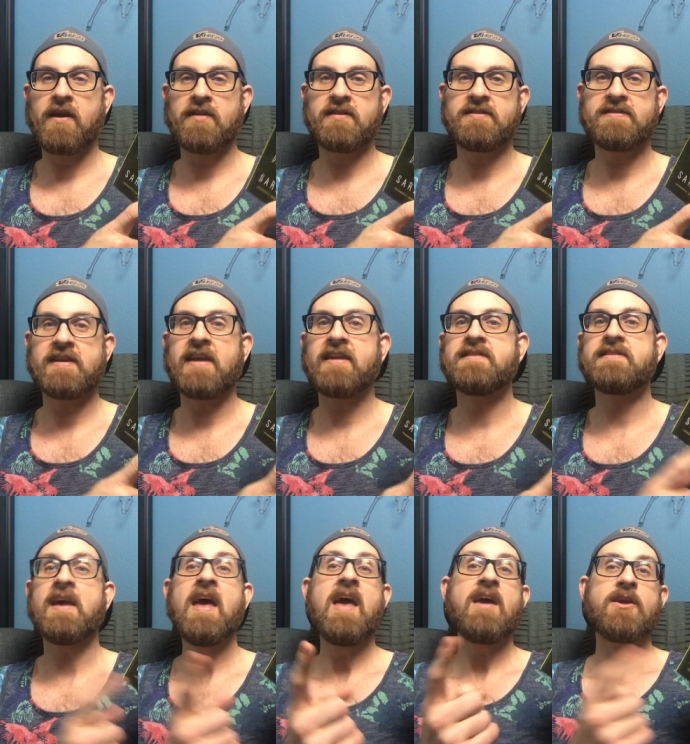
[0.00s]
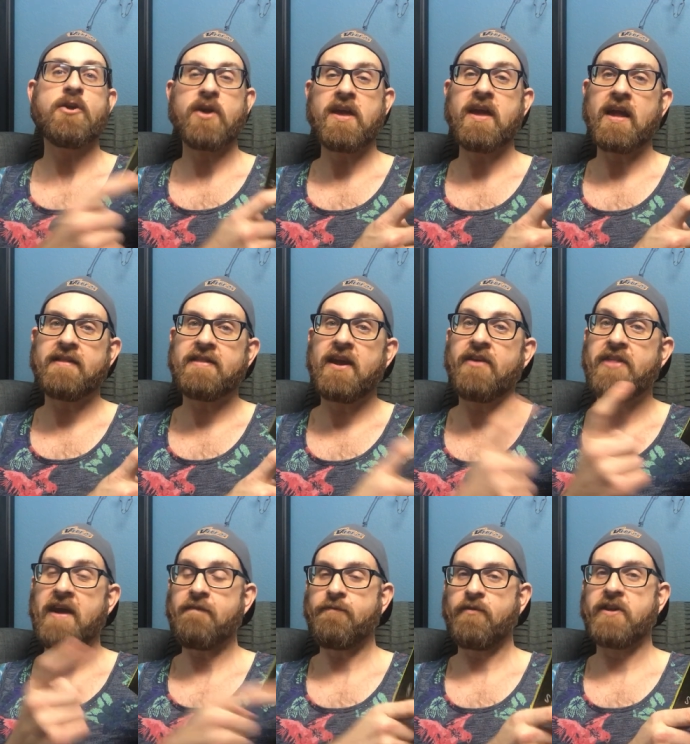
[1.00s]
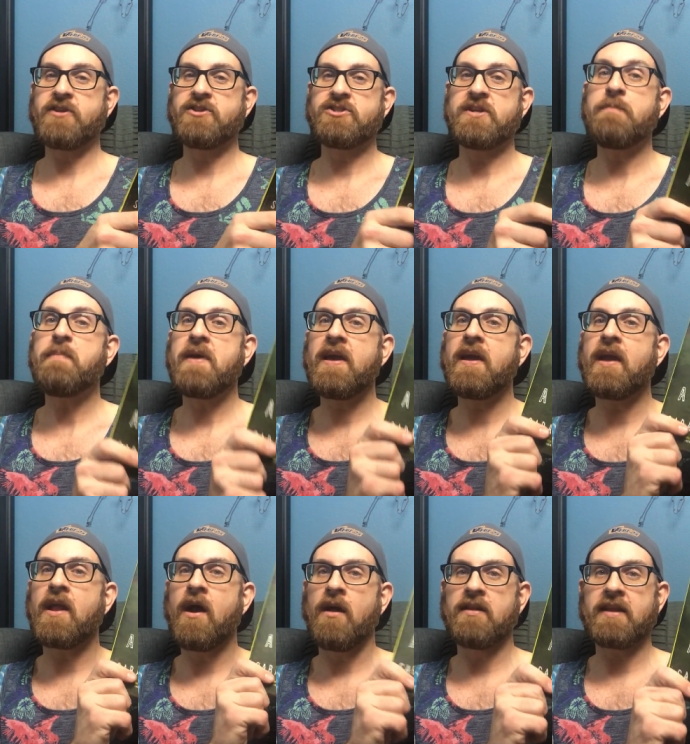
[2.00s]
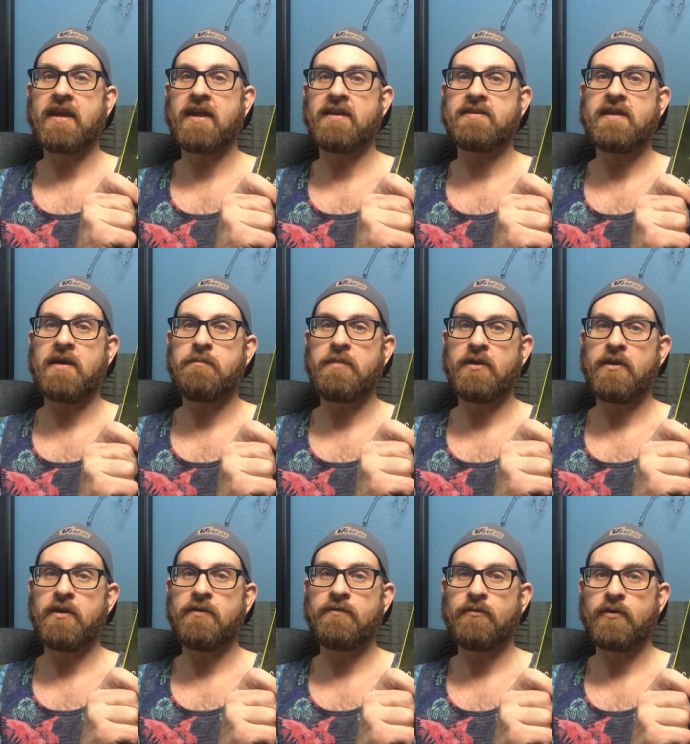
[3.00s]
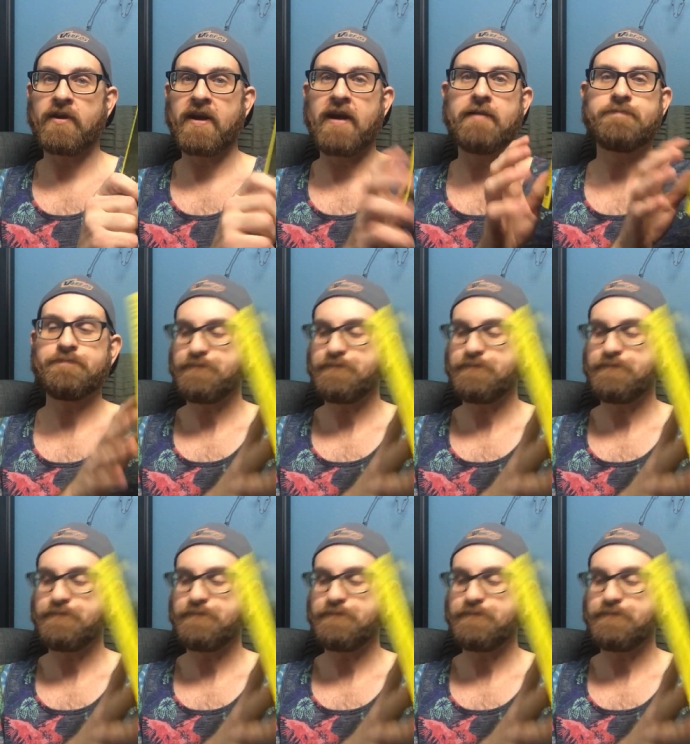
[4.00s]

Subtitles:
here in the States, you can get it there. They have free shipping, and I'll link it down below for you.